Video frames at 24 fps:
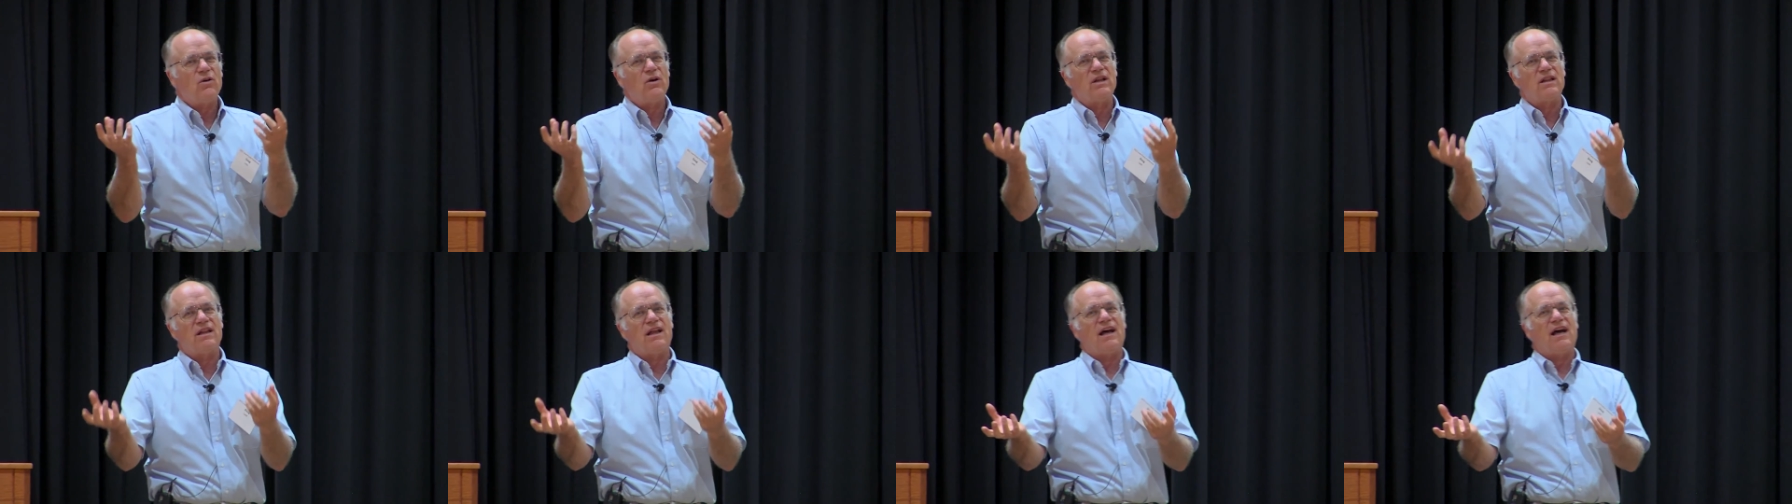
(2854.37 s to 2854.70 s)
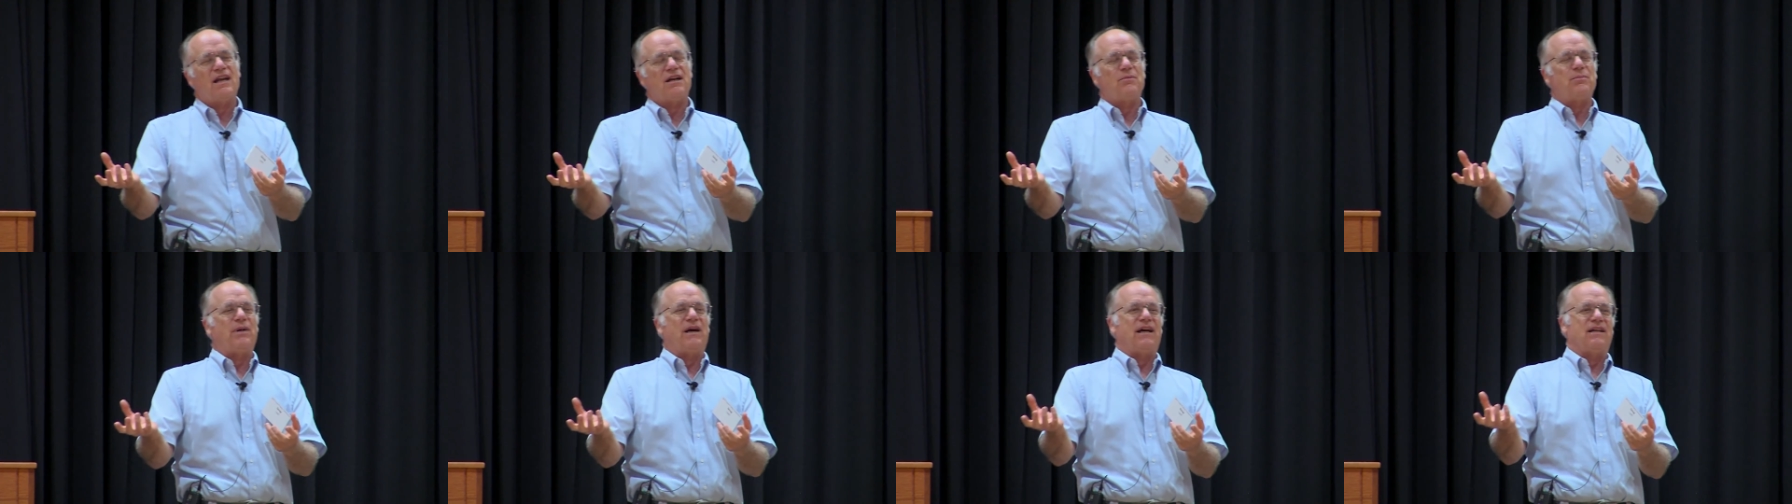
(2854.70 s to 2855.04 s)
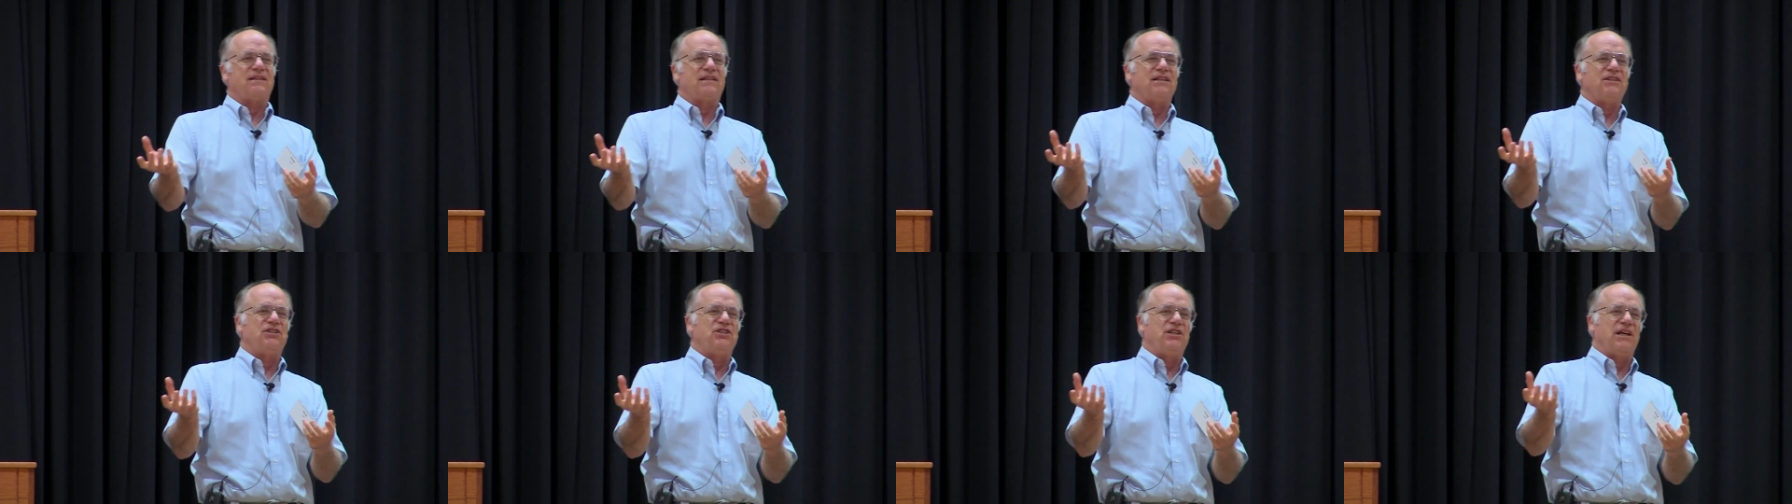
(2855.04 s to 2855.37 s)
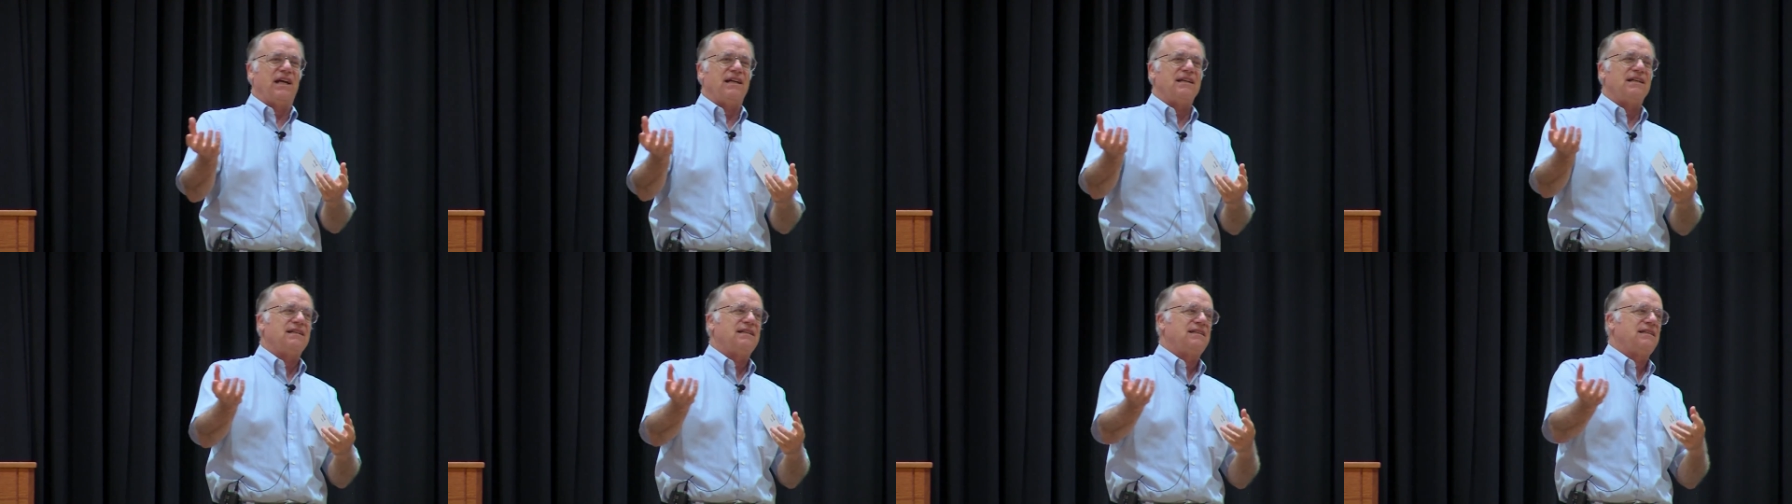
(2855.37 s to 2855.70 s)
a lot about the
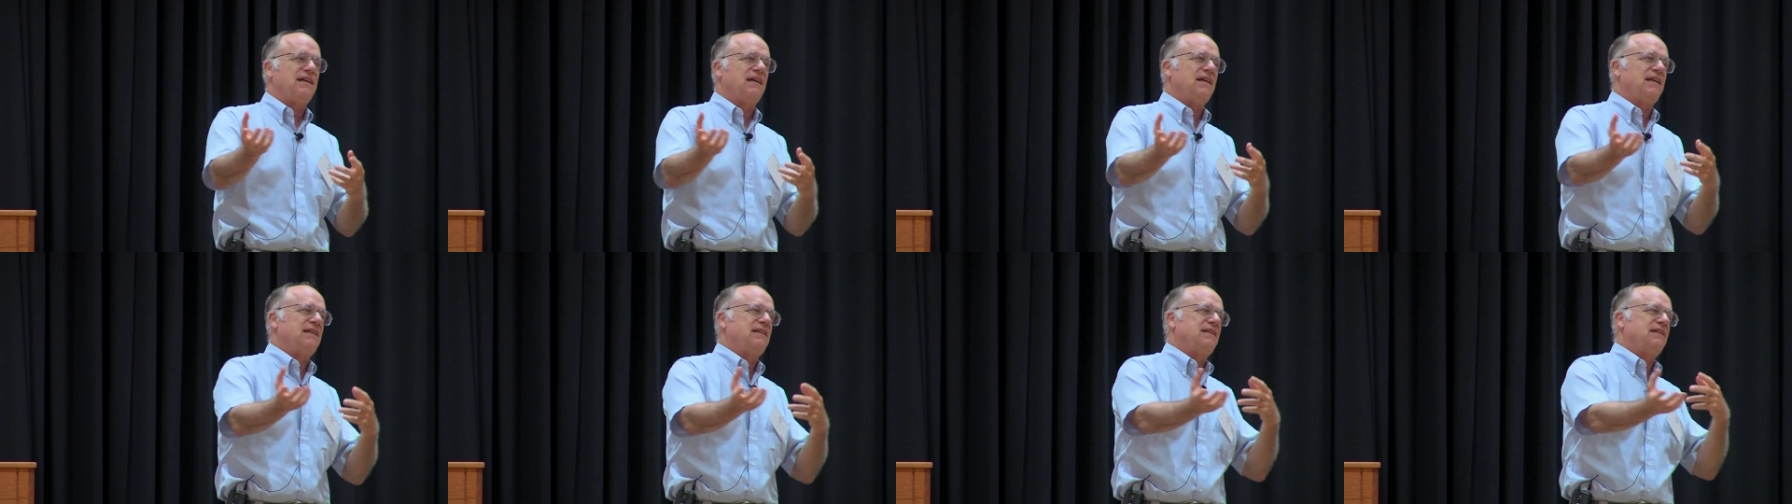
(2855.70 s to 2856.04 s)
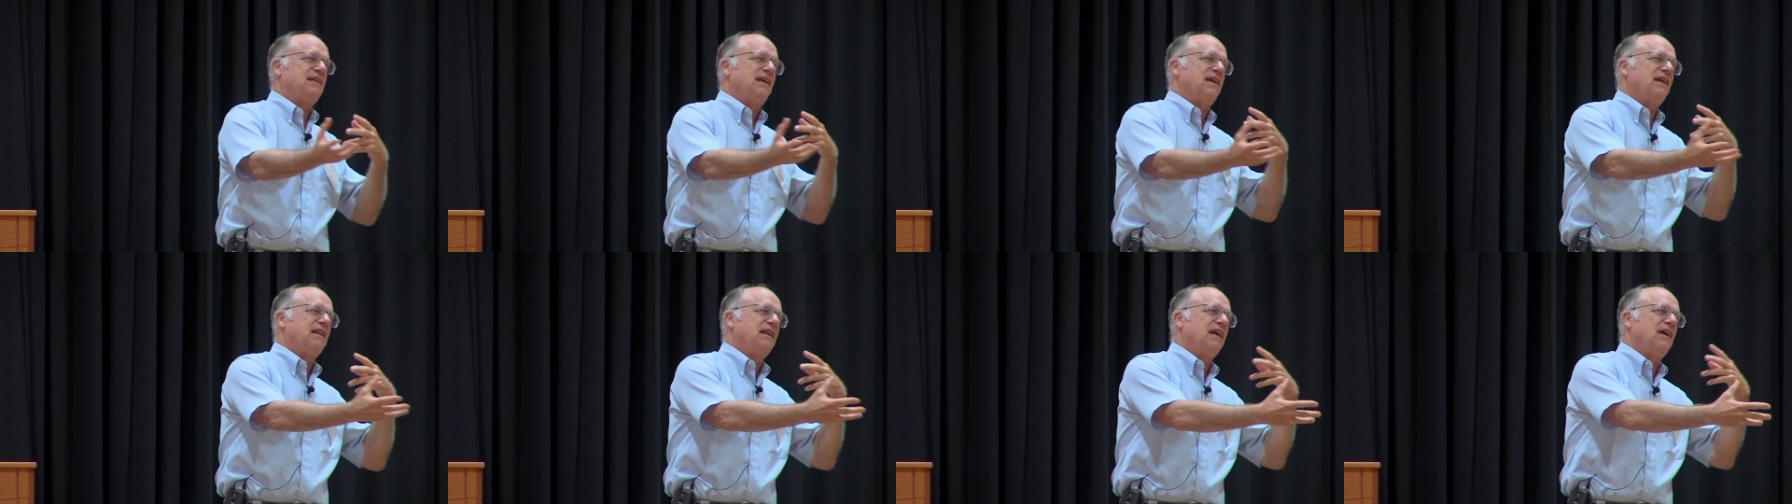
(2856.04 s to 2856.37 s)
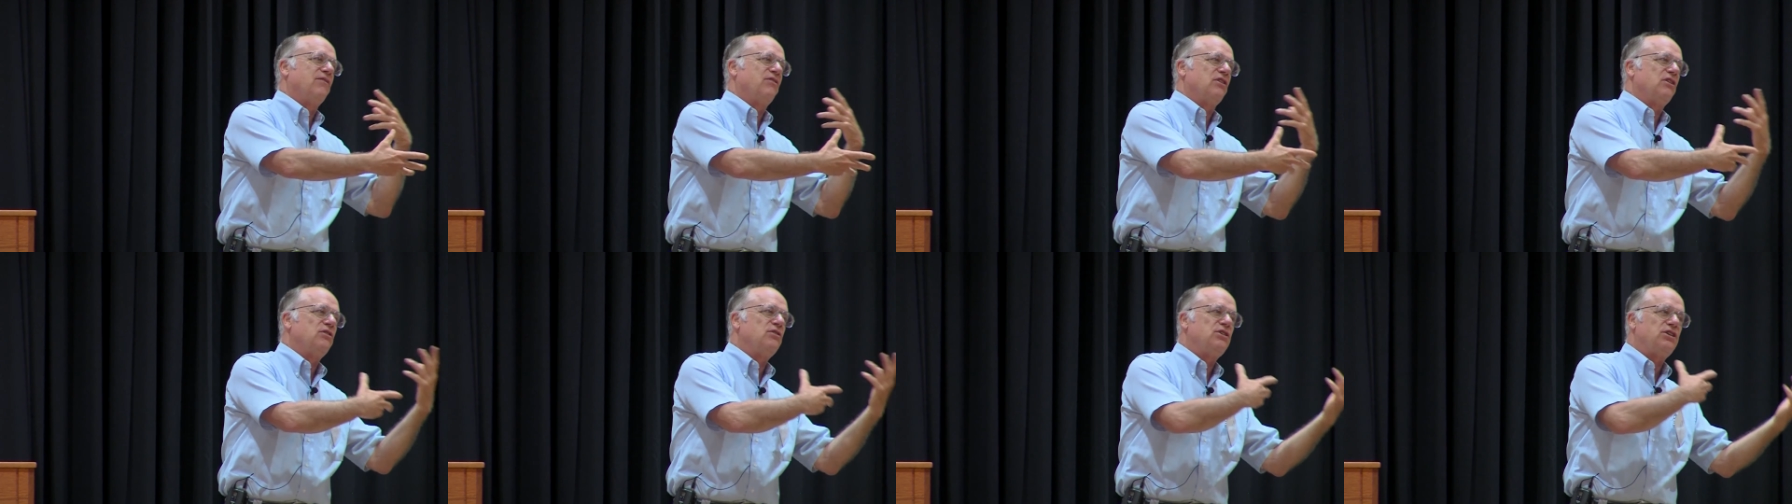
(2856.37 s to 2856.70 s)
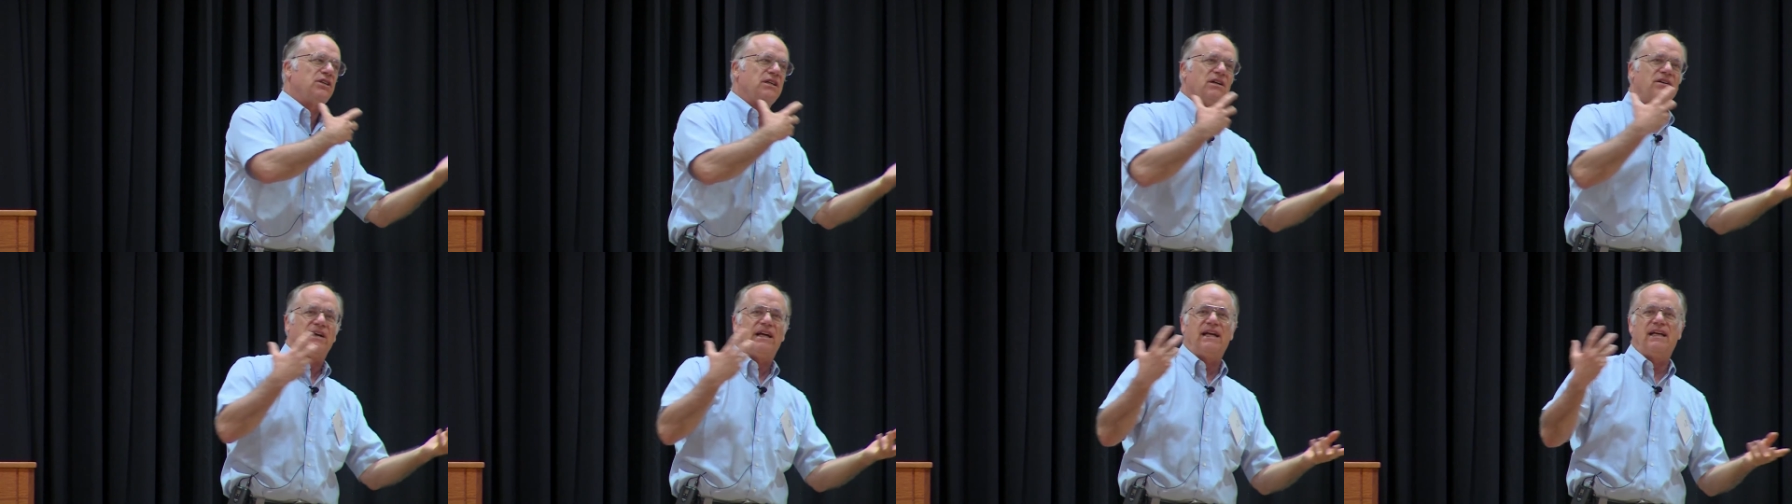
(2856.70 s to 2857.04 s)
genesis and the
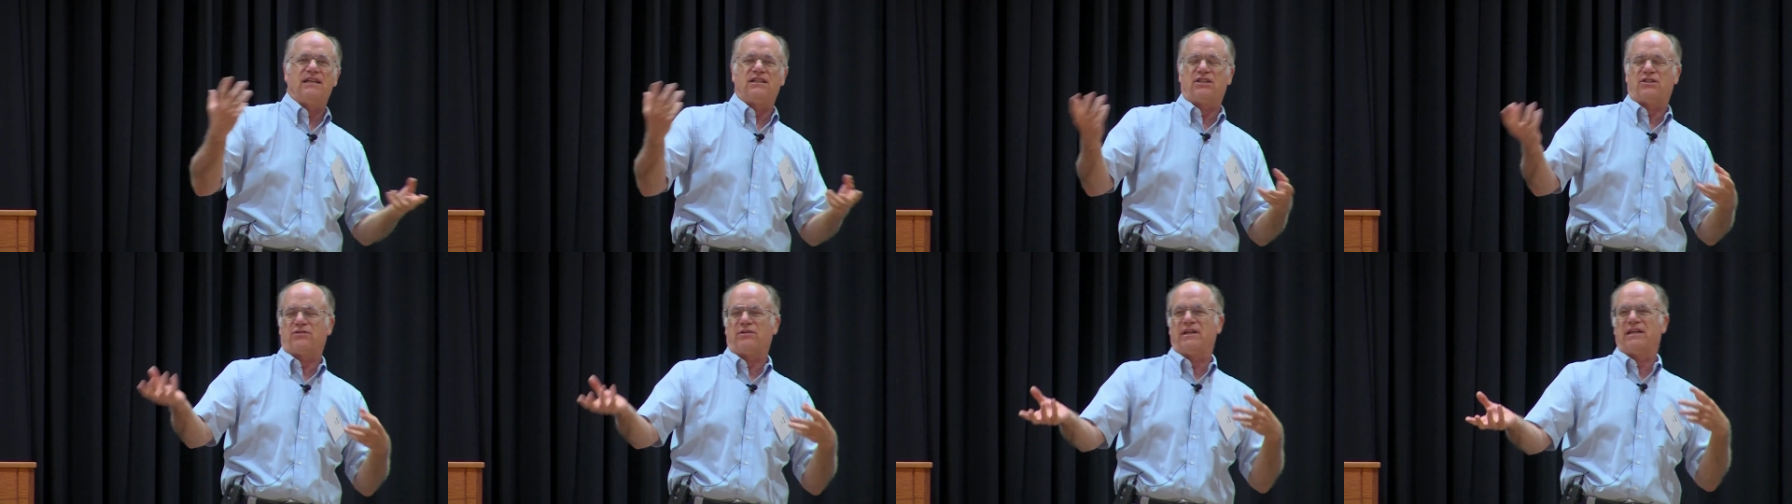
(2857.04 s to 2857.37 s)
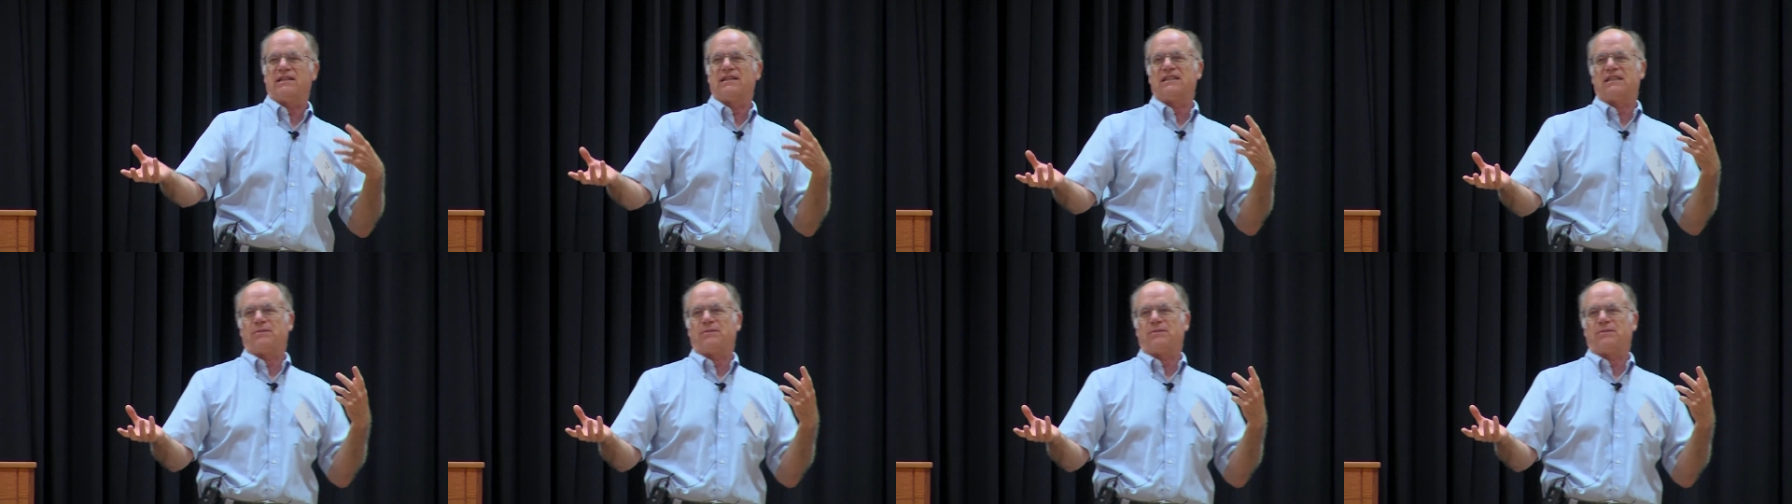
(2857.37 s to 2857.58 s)
evolutionary history of the